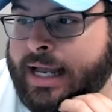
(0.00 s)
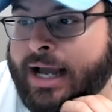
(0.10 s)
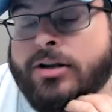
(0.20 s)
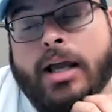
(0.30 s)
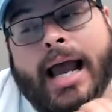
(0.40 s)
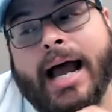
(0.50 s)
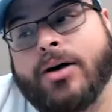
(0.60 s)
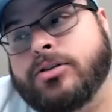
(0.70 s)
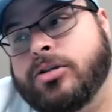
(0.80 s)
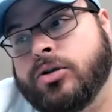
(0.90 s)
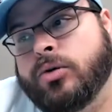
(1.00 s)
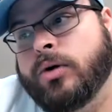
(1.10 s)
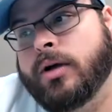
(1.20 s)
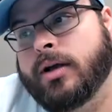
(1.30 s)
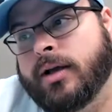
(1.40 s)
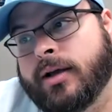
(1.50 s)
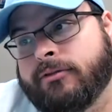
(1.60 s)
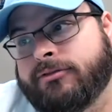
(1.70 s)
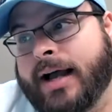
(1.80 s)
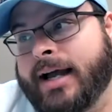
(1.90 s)
How to
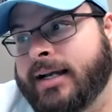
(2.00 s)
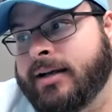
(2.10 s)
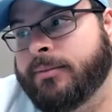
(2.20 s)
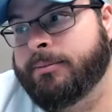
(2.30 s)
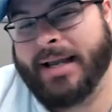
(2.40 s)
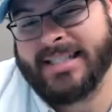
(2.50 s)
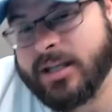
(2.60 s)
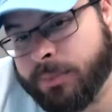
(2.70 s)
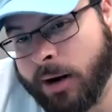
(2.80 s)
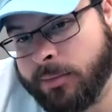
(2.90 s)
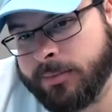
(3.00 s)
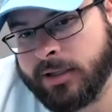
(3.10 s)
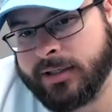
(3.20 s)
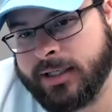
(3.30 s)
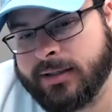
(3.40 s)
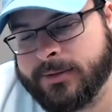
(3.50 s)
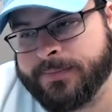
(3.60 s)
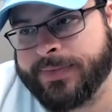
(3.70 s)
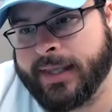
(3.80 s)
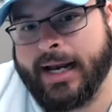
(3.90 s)
find basic probability
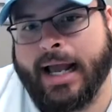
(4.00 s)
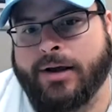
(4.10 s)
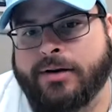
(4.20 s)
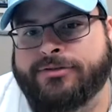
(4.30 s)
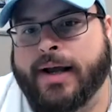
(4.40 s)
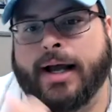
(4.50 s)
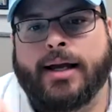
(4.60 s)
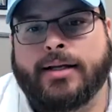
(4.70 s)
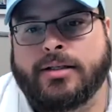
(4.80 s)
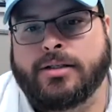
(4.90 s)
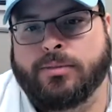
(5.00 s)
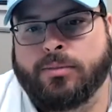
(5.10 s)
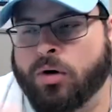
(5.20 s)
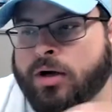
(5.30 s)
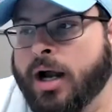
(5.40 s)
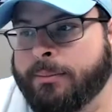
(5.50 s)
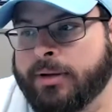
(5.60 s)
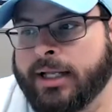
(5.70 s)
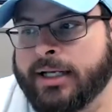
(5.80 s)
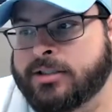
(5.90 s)
and how to find more
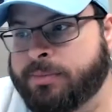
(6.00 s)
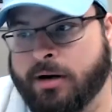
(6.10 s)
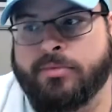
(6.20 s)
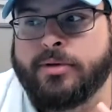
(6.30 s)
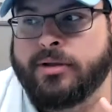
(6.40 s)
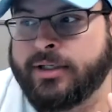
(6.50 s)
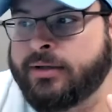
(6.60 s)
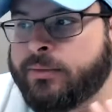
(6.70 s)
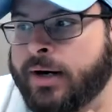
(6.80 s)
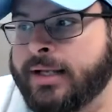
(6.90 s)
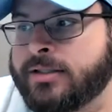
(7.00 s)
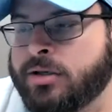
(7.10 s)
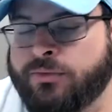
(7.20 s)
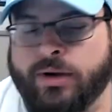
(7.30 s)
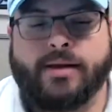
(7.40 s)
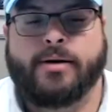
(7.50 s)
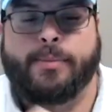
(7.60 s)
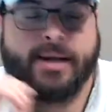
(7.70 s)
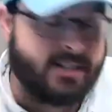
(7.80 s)
complex probability, right? So if we had a